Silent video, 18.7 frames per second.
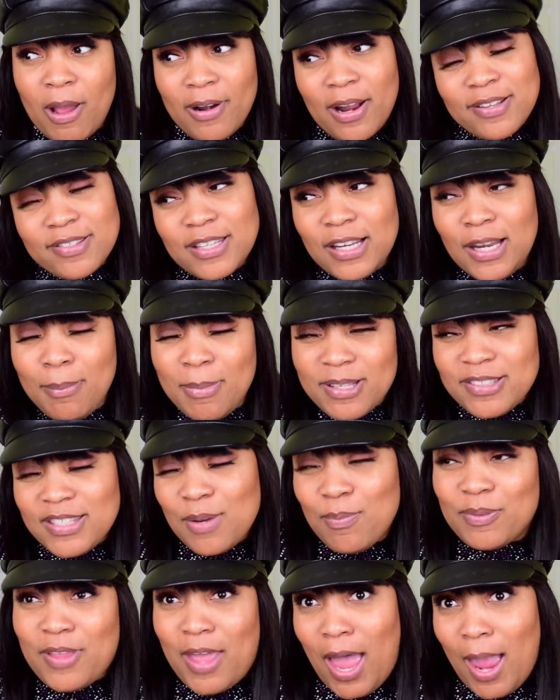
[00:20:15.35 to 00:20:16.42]
And I said, let me see
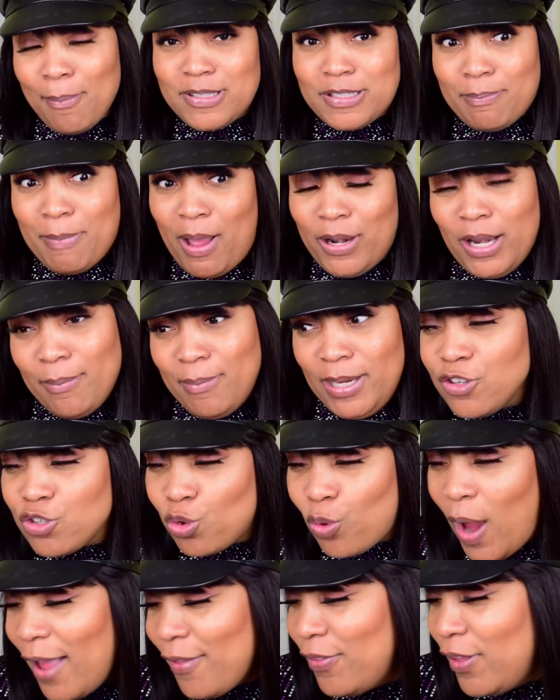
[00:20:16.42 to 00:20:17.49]
what the hype is about. Let me
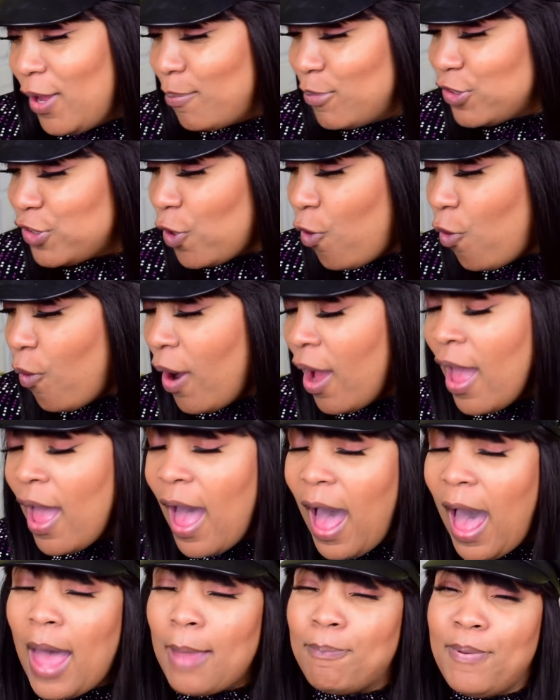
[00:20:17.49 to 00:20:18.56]
try them. So
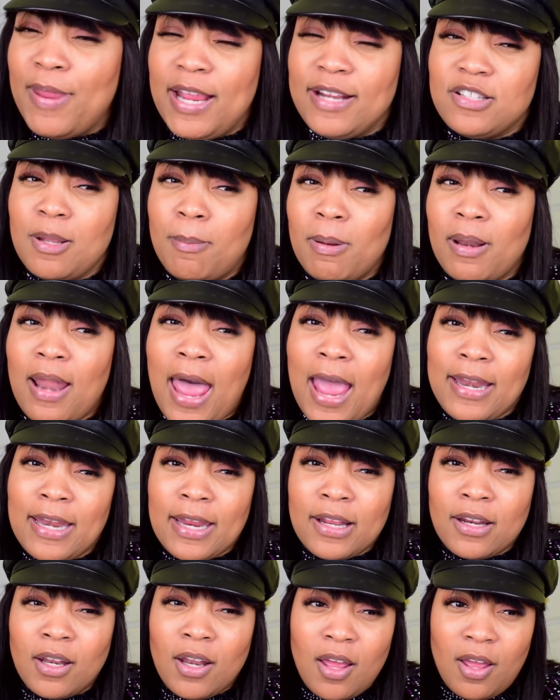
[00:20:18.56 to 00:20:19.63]
I picked up a
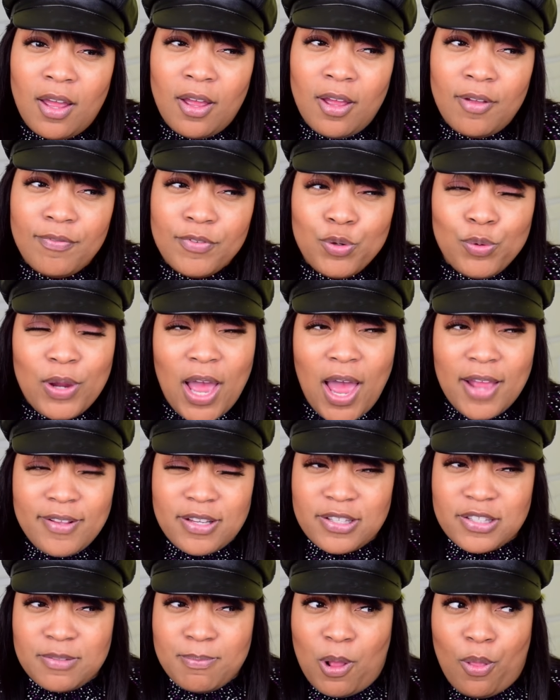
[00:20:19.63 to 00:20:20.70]
Lilac Love. You guys, I
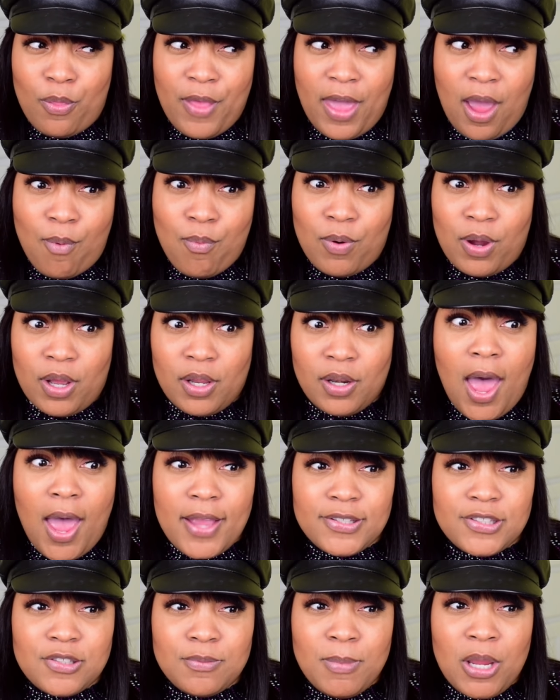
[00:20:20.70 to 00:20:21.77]
smelled that one. I
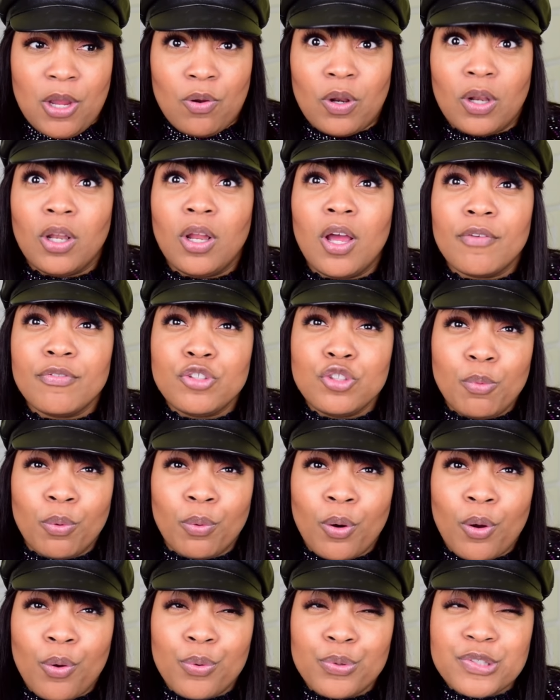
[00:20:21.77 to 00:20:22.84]
smelled Love
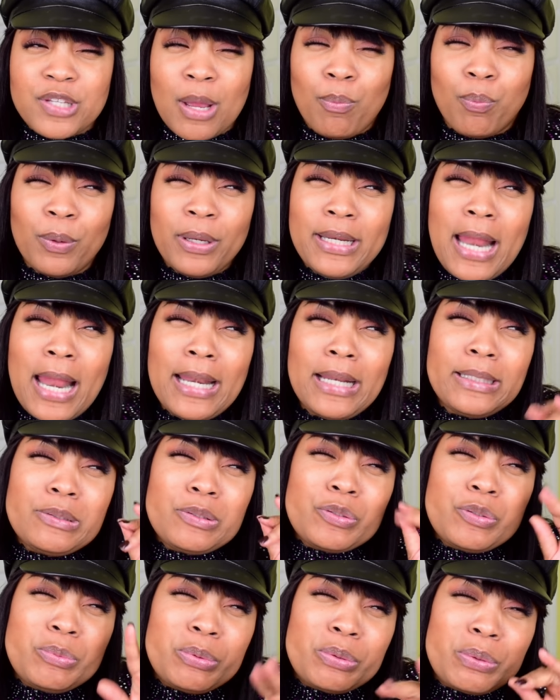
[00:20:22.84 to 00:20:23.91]
Tuberose. I'm really not a
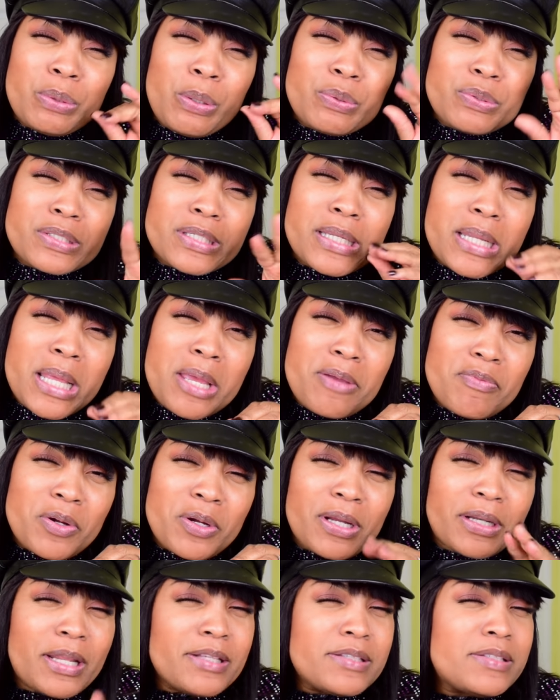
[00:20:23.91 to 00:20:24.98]
tuberose lover
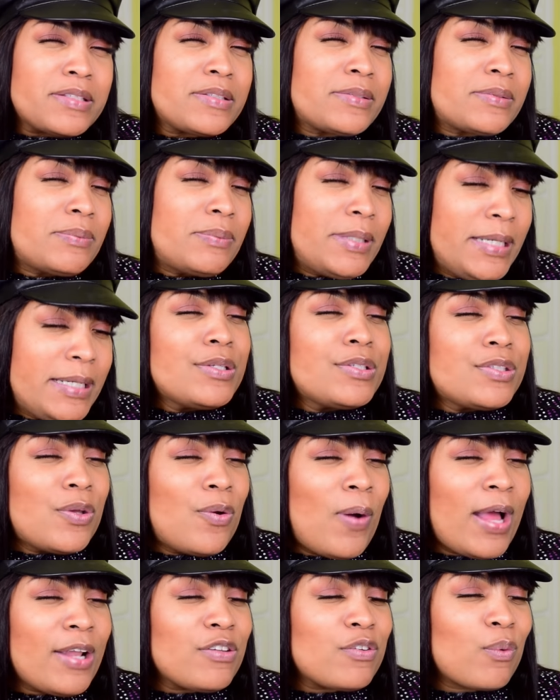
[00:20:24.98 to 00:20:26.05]
unless it's sweet. So
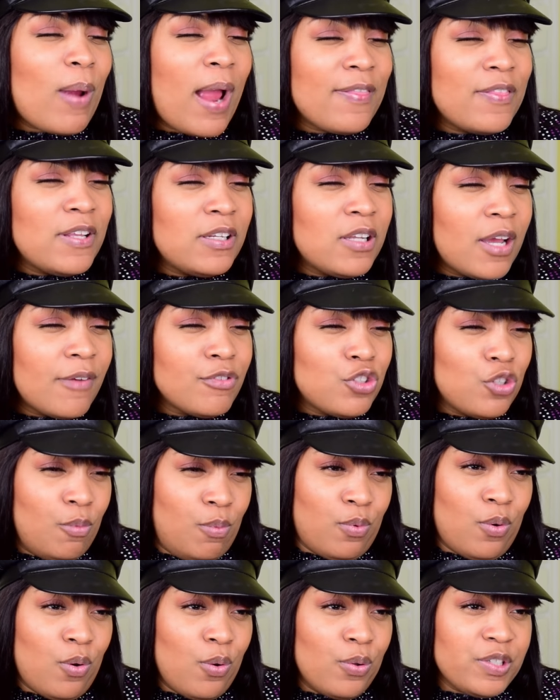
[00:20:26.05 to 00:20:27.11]
I tried the Love
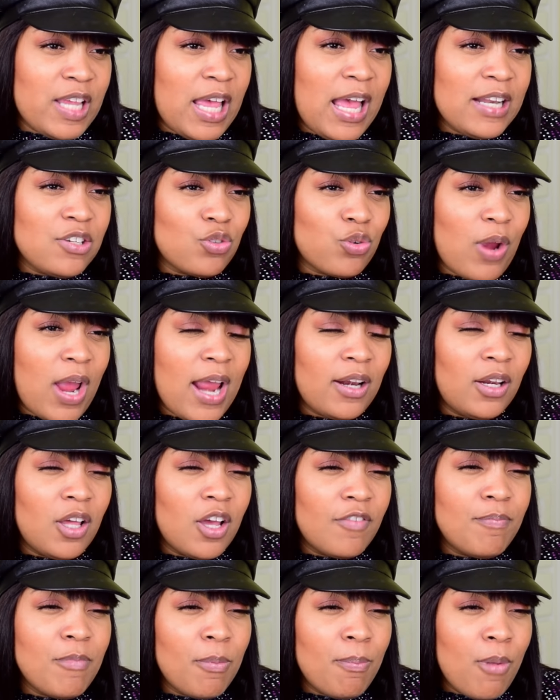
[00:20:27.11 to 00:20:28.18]
Tuberose. I tried
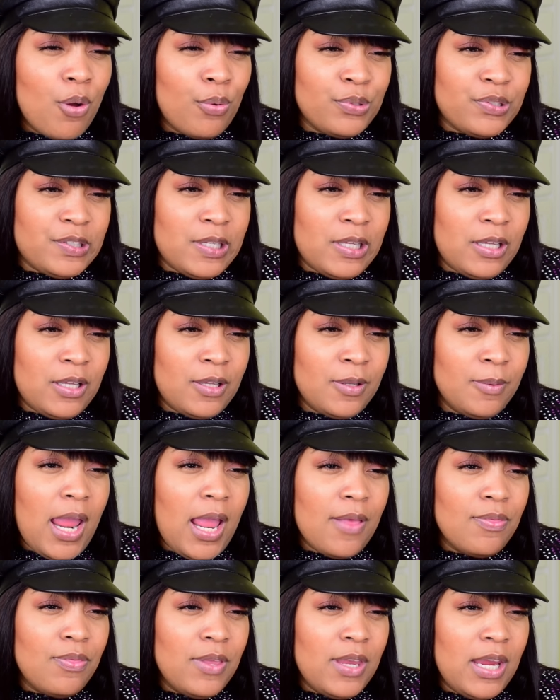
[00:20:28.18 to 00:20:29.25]
Love Mimosa.
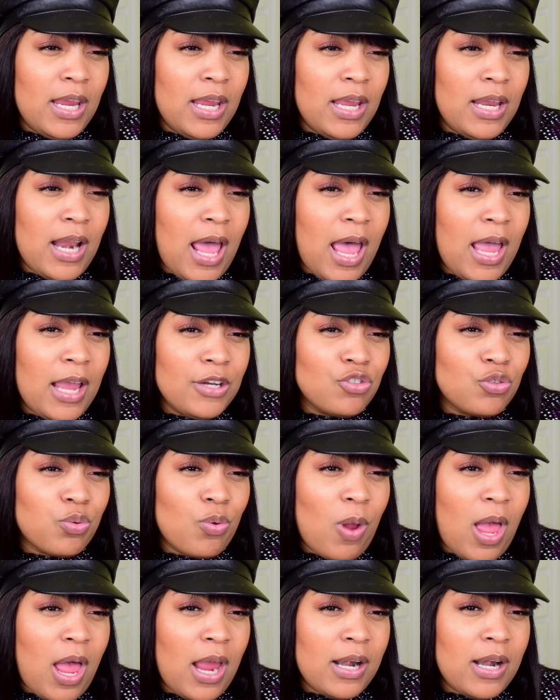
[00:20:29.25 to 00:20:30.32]
And then I
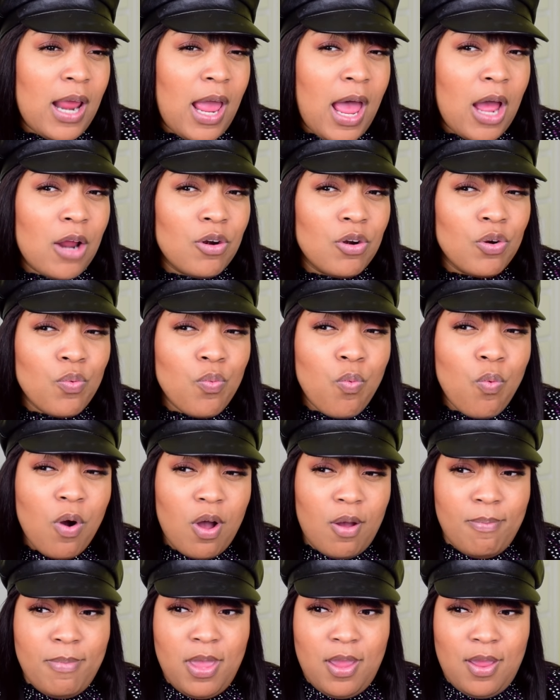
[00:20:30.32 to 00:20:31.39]
tried Honor
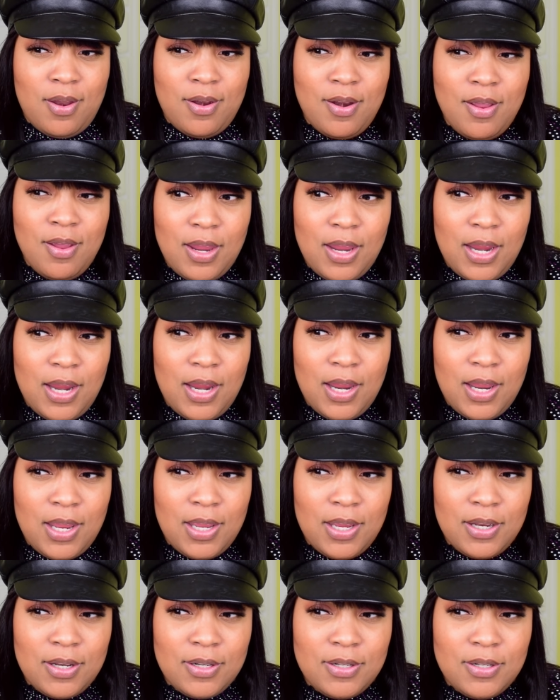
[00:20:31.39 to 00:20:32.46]
Woman
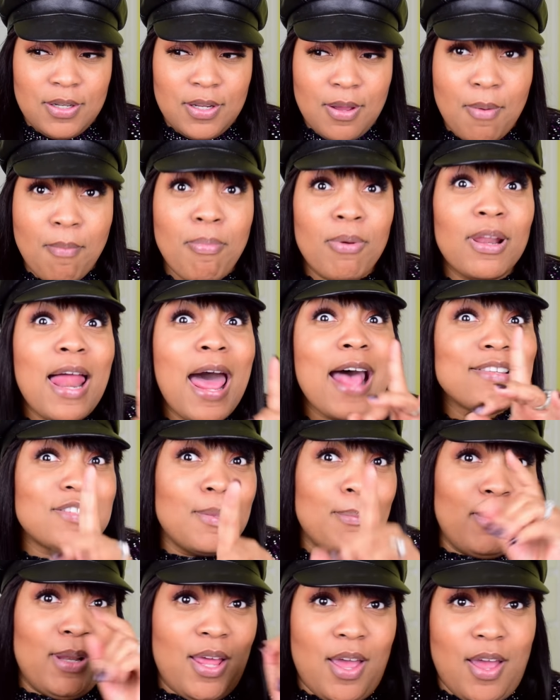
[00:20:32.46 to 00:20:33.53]
and
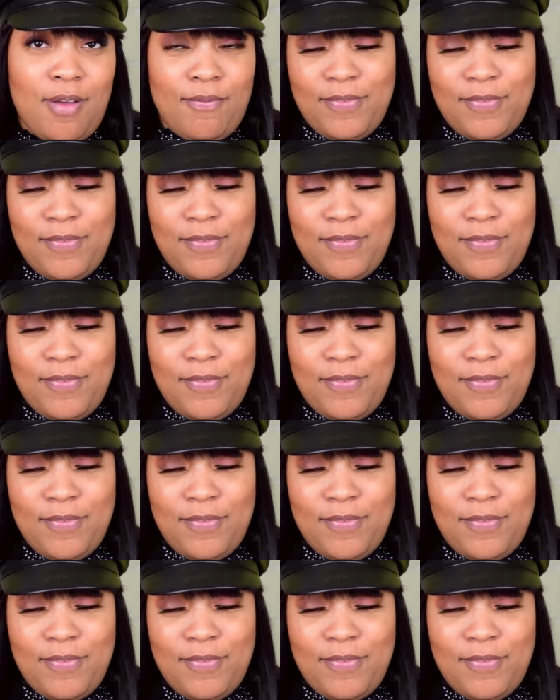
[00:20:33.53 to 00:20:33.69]
Blossom Love.